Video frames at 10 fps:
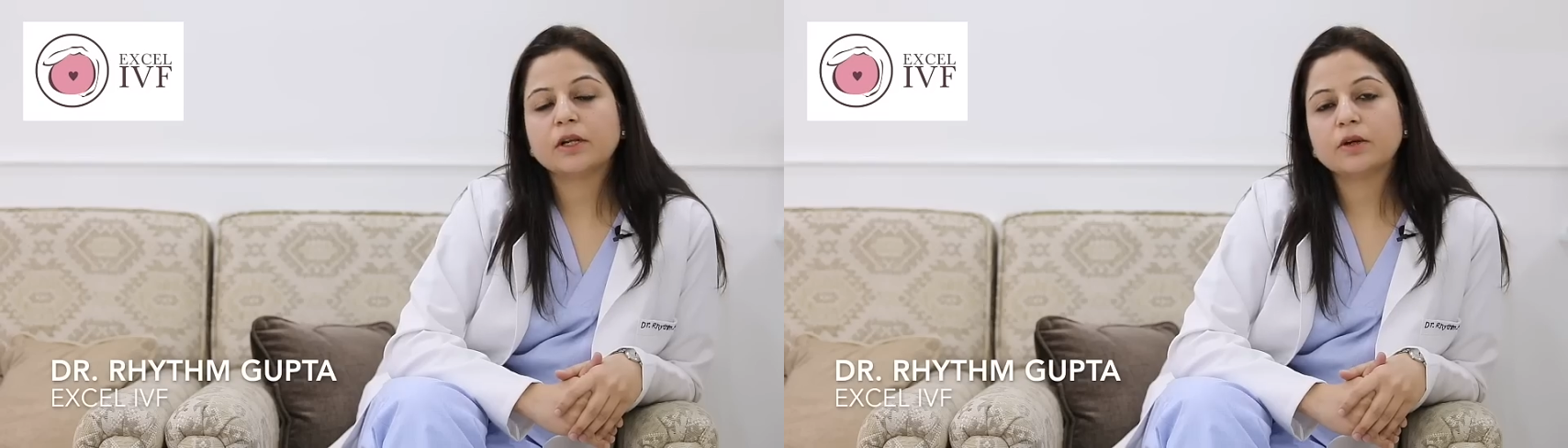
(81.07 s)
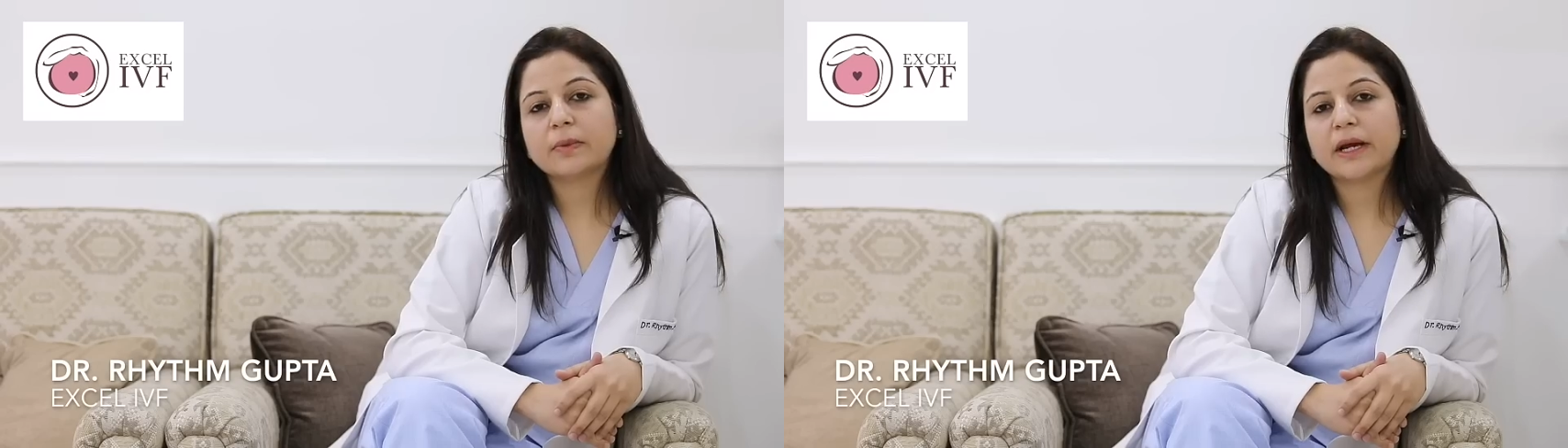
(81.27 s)

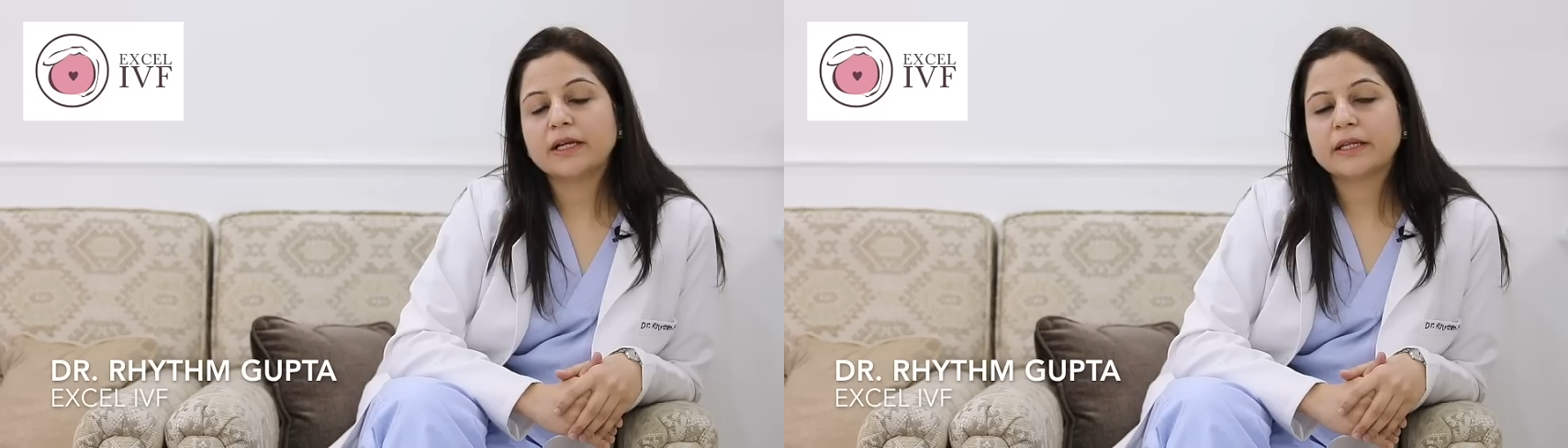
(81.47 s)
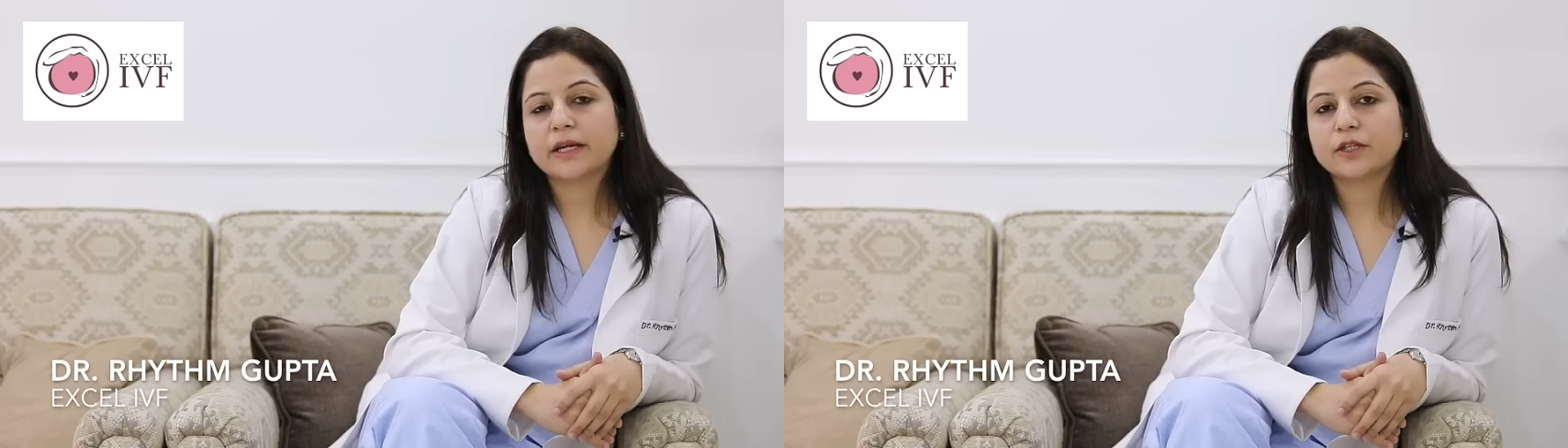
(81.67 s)
or
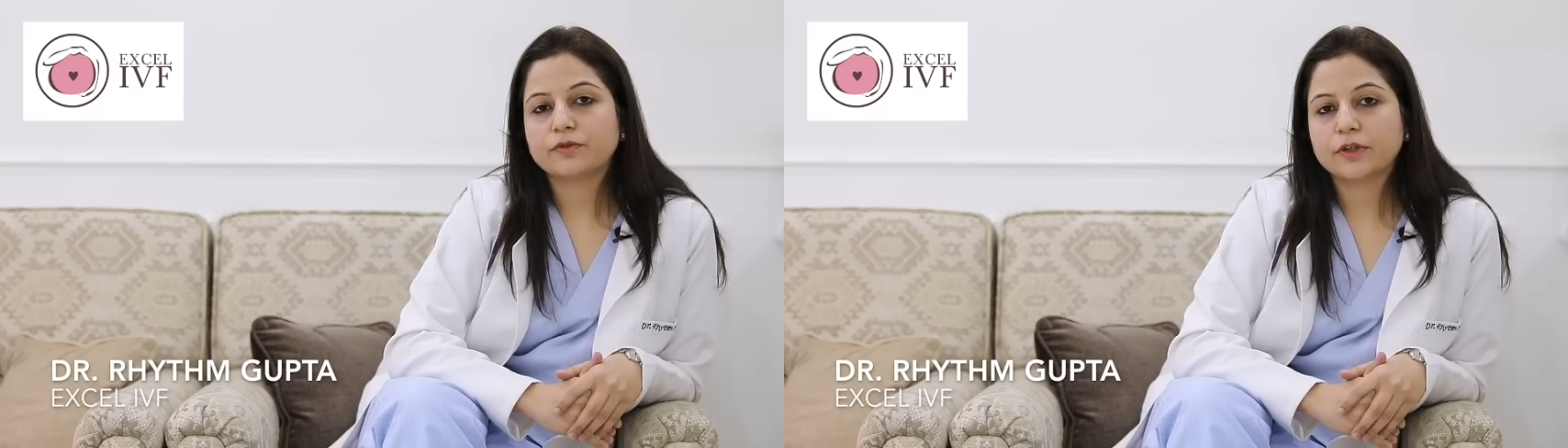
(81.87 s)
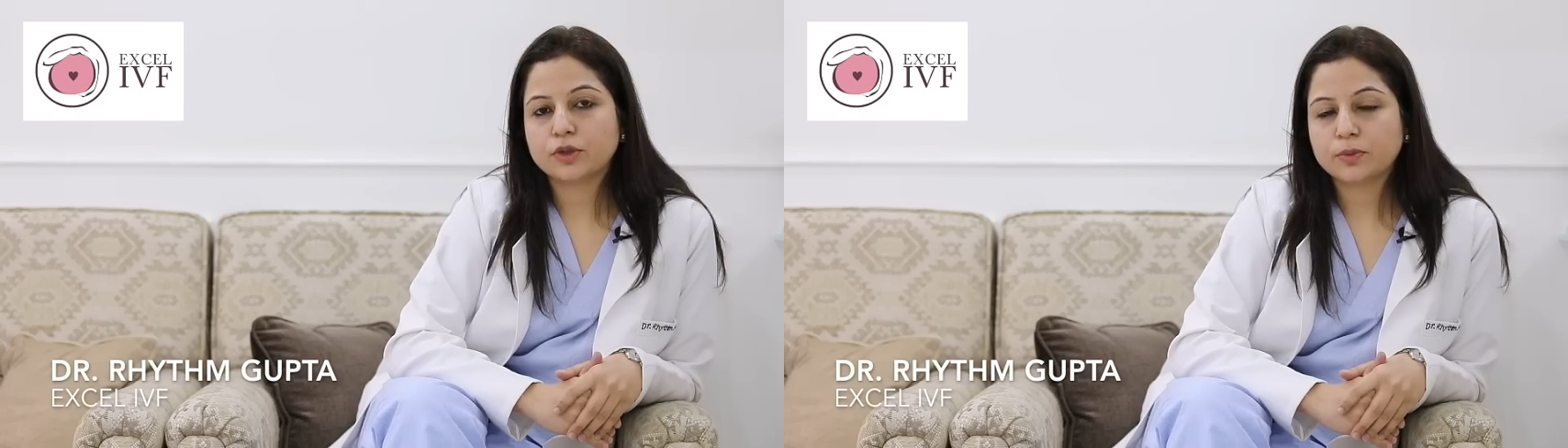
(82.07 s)
mild kind of
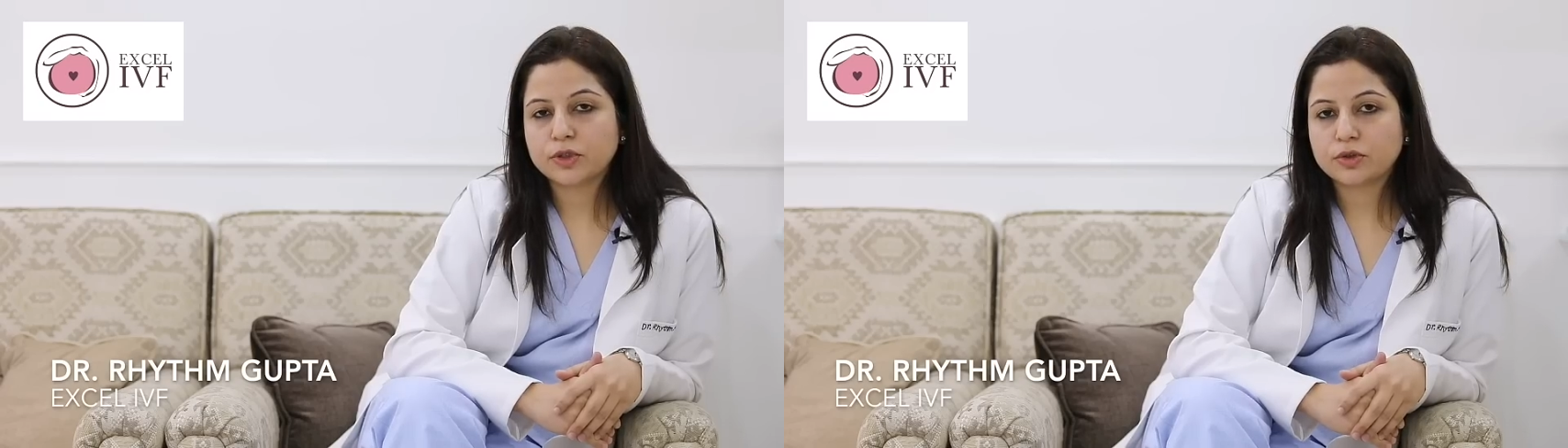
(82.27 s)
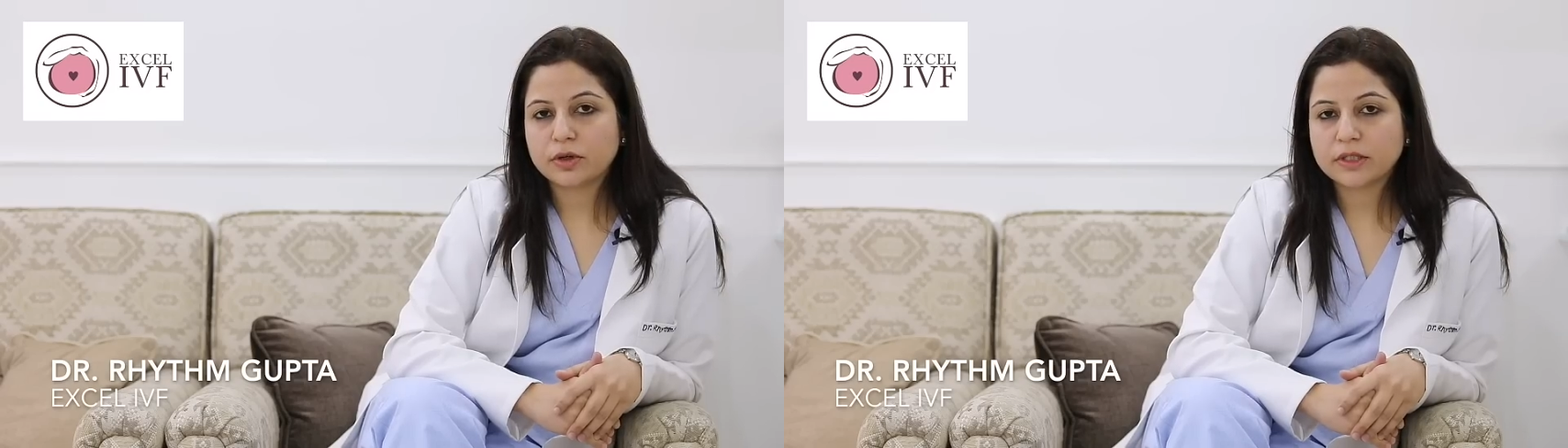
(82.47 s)

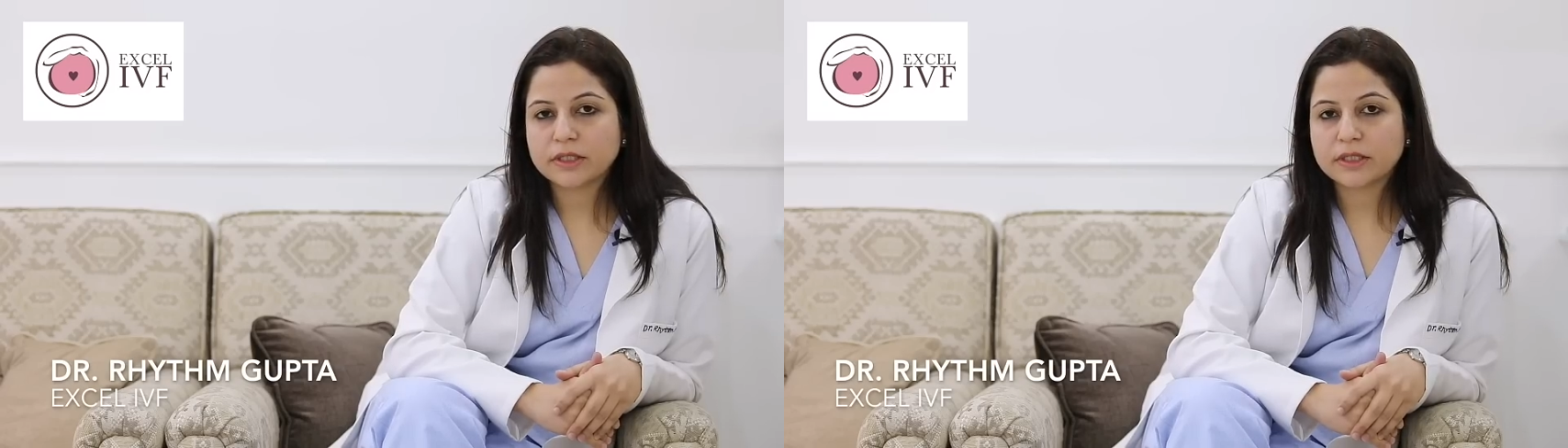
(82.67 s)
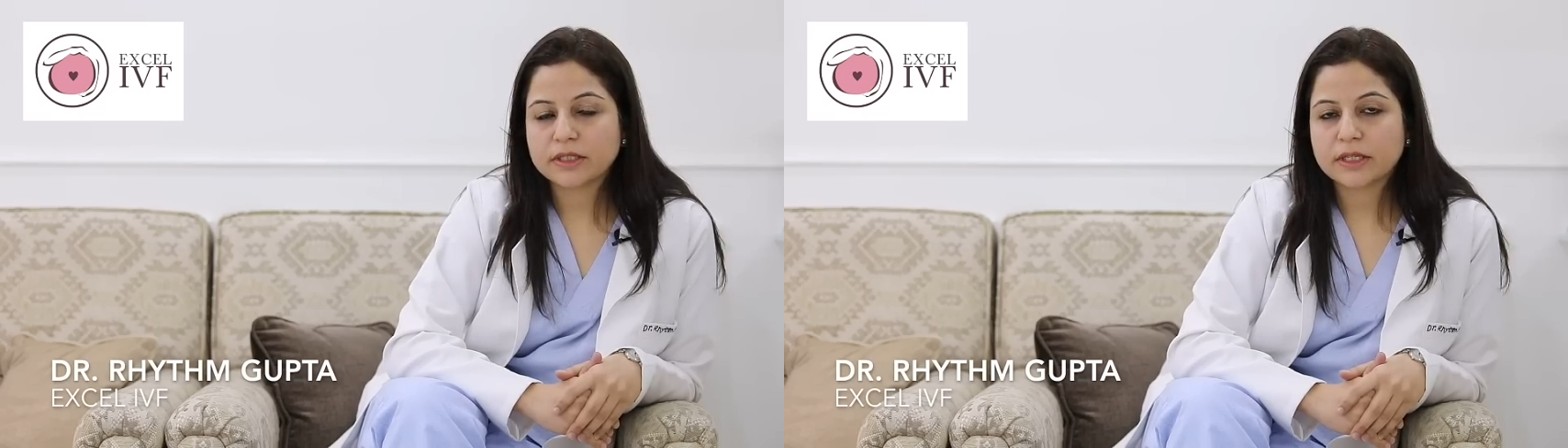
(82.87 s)

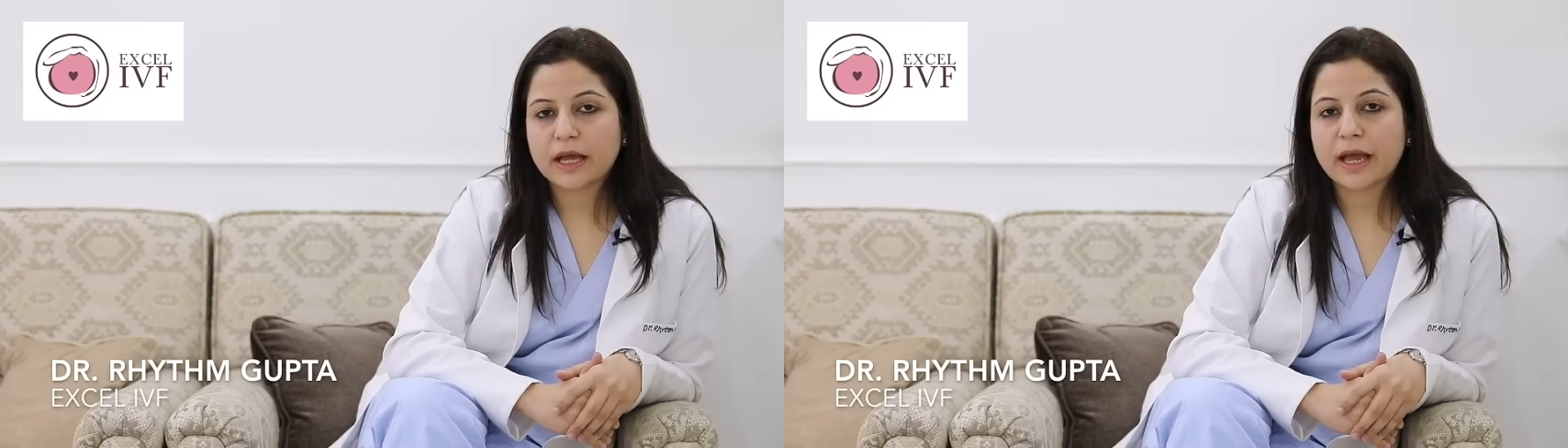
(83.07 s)
endometriosis